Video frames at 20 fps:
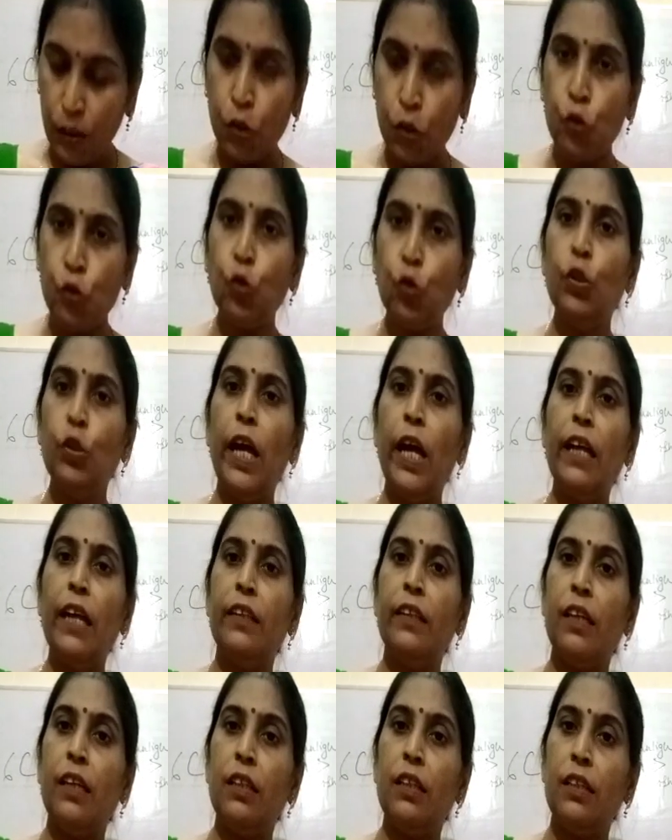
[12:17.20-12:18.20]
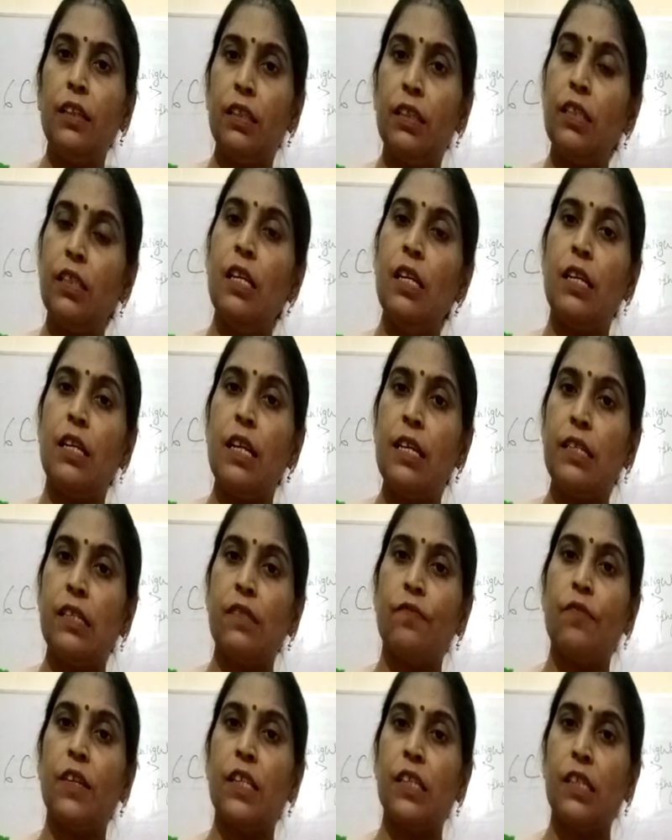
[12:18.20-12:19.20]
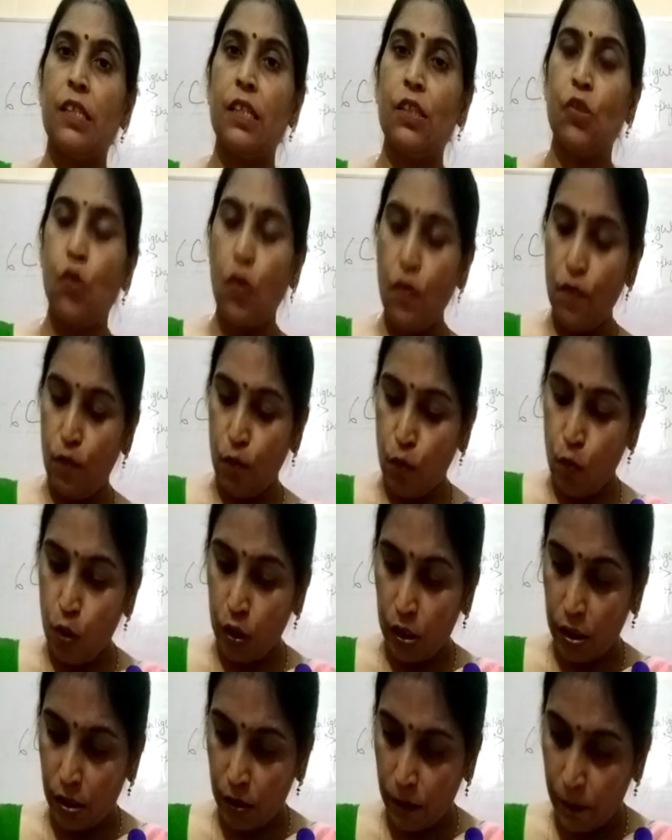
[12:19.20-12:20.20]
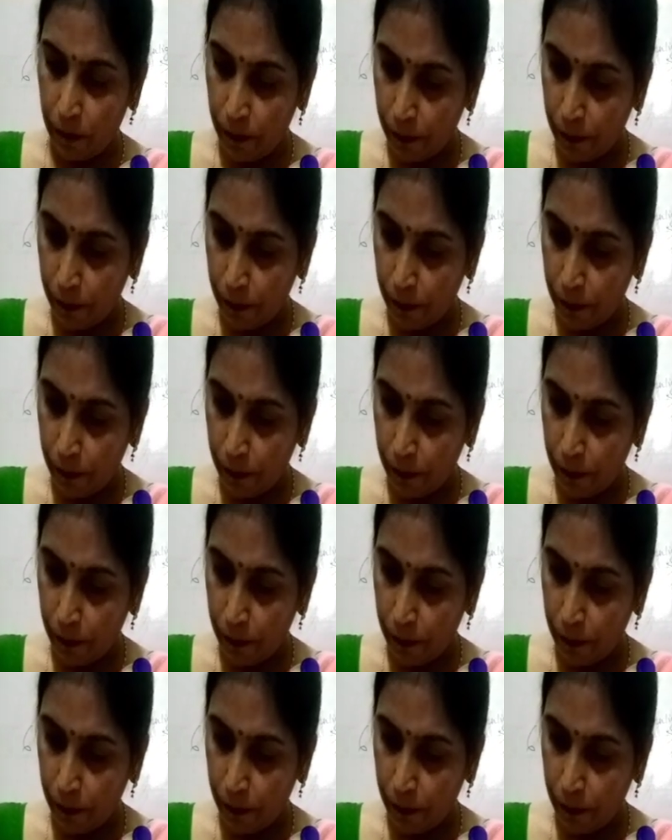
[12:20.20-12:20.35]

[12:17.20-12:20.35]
so that there is a less wastage of water.